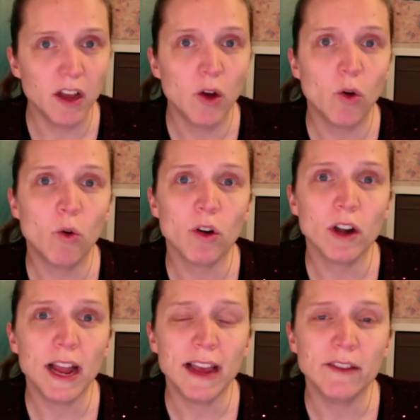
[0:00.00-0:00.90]
or
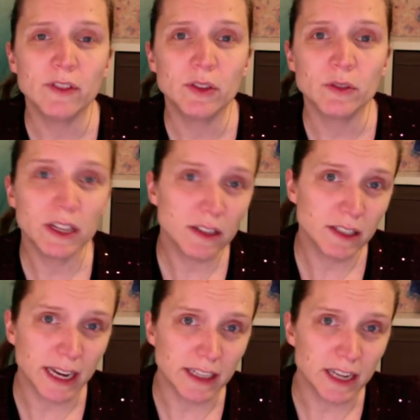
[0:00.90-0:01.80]
have too little
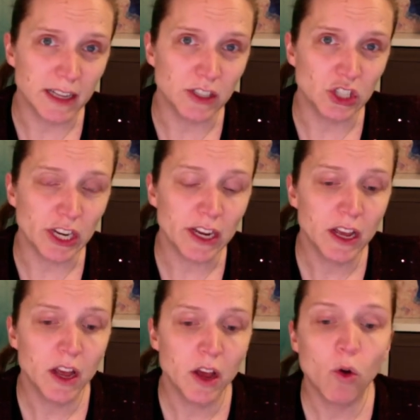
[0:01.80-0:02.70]
technology,
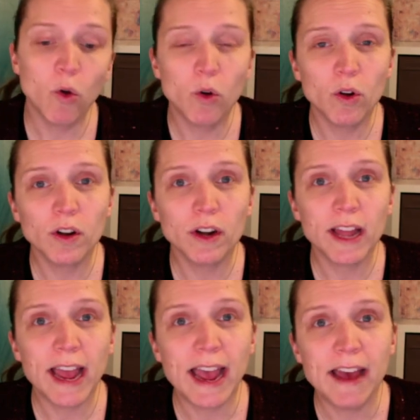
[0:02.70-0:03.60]
or
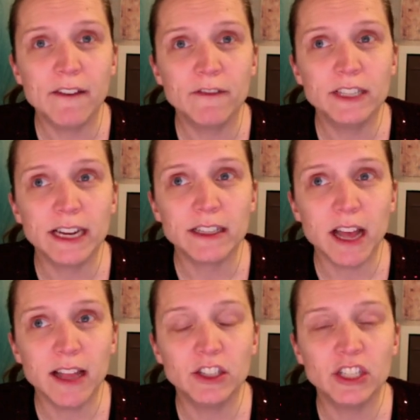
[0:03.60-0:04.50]
have
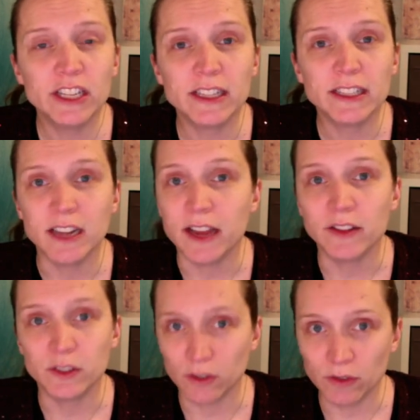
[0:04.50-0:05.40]
technology that's not
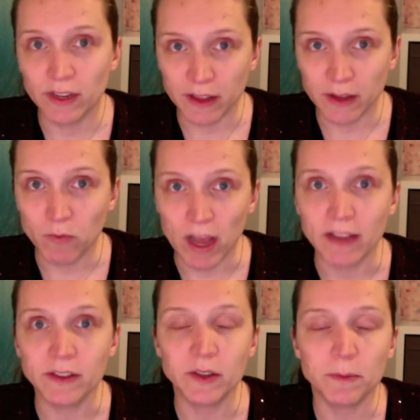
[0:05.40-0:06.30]
serving them
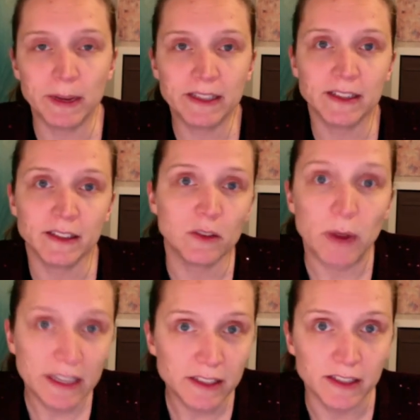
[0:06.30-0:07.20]
well. So basically
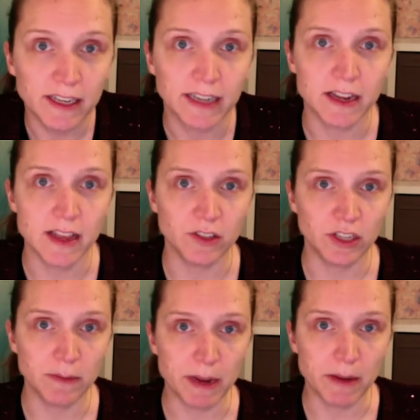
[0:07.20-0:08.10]
wasted technology,
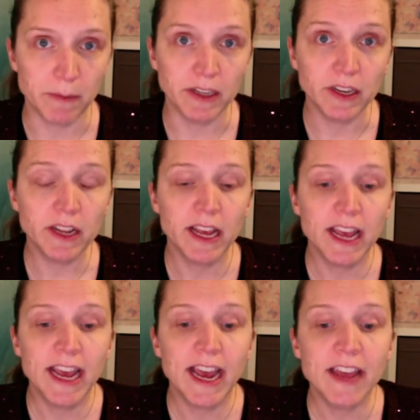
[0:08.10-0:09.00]
in my opinion.
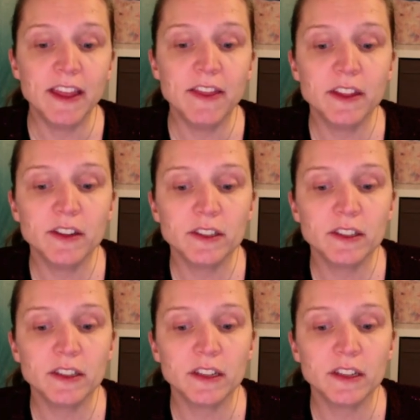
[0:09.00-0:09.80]
And then there's